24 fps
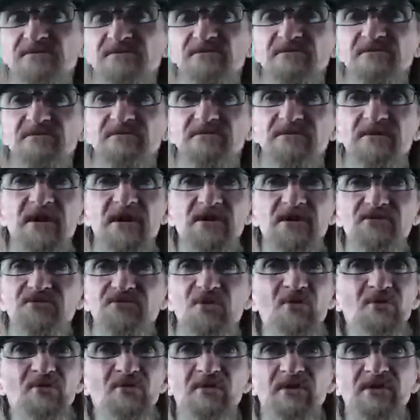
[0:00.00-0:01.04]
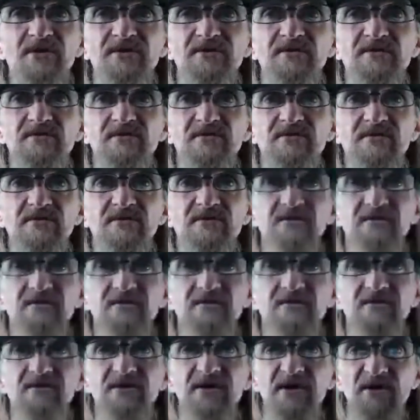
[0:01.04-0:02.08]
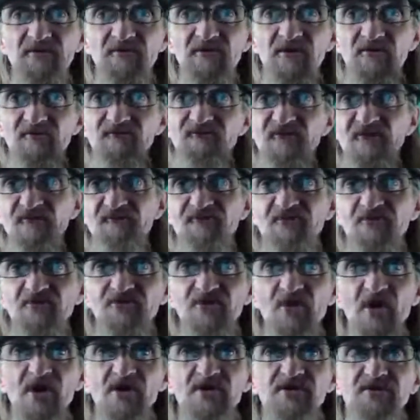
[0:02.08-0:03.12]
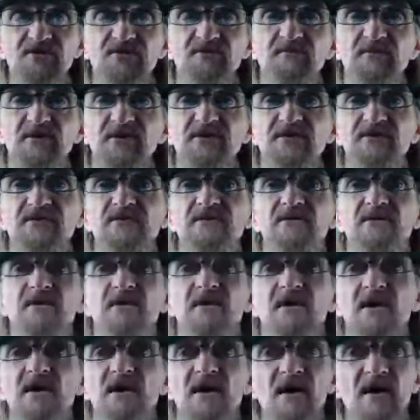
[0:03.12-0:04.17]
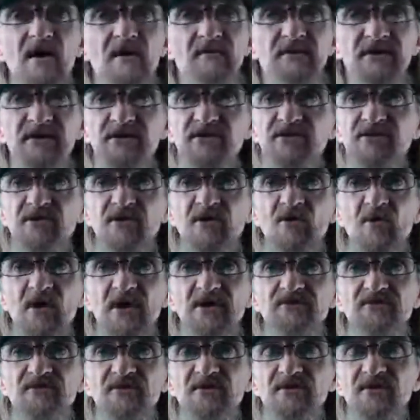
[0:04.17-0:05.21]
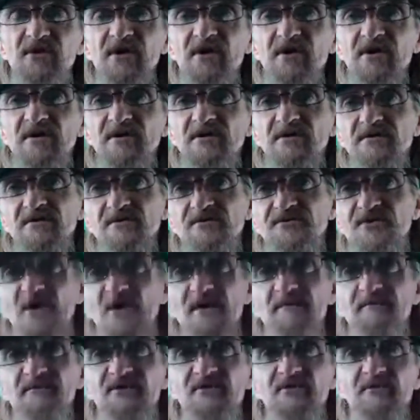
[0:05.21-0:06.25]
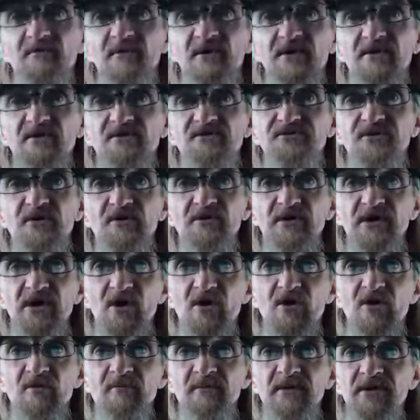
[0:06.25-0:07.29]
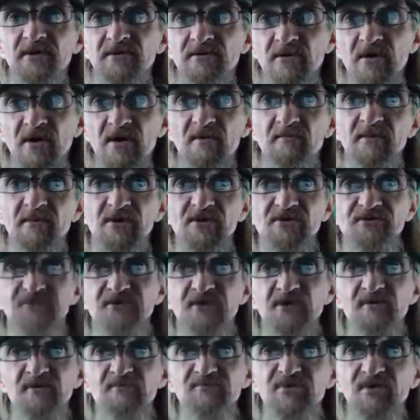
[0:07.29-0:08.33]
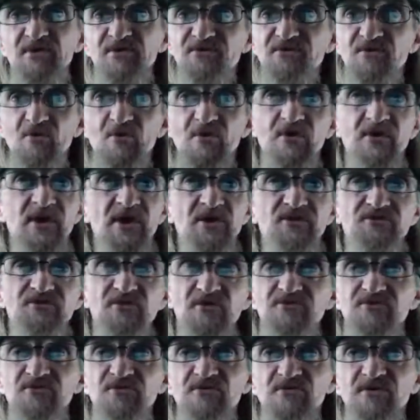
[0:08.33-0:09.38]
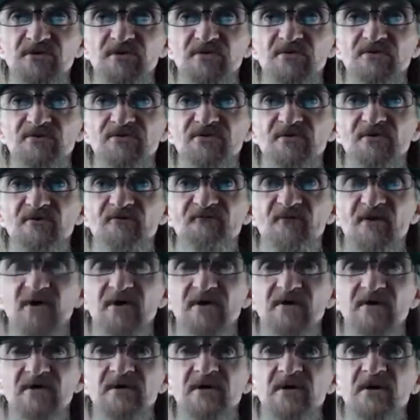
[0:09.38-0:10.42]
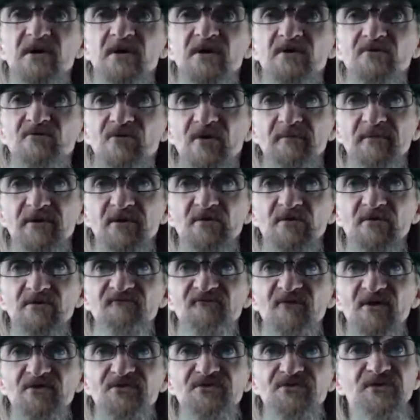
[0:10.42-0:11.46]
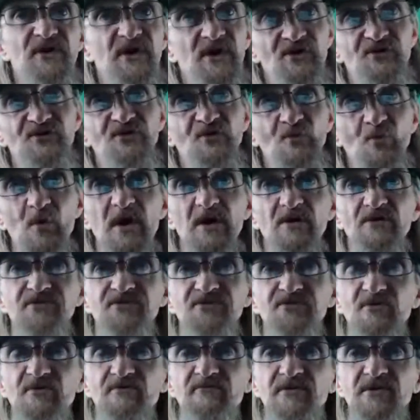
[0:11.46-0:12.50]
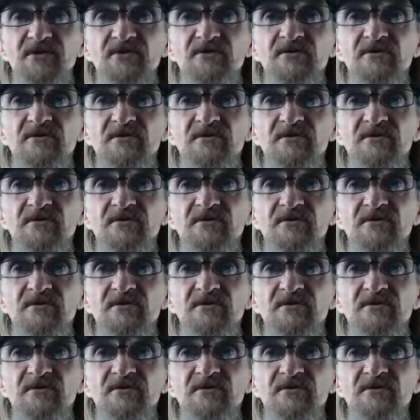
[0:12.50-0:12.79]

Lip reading: Not totally. If you're talking to me, I mean, you know, I did time in the military, Army, military police corps, and I took 2 years of criminal investigation while serving.